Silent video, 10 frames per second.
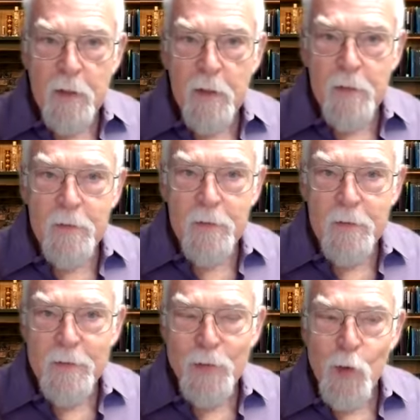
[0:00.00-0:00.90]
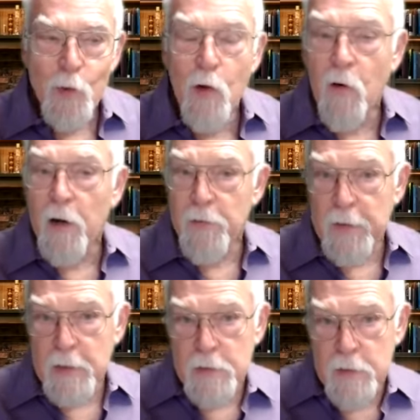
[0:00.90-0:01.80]
Uh, there are
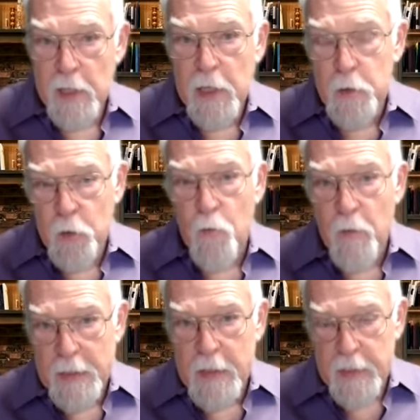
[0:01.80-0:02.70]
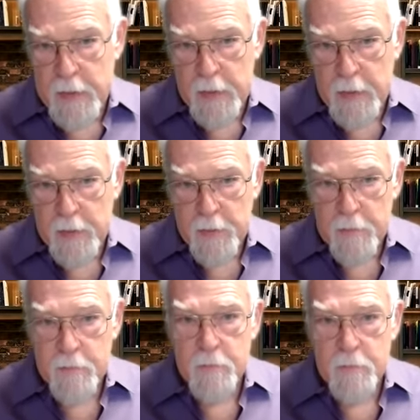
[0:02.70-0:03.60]
things that I do redundantly,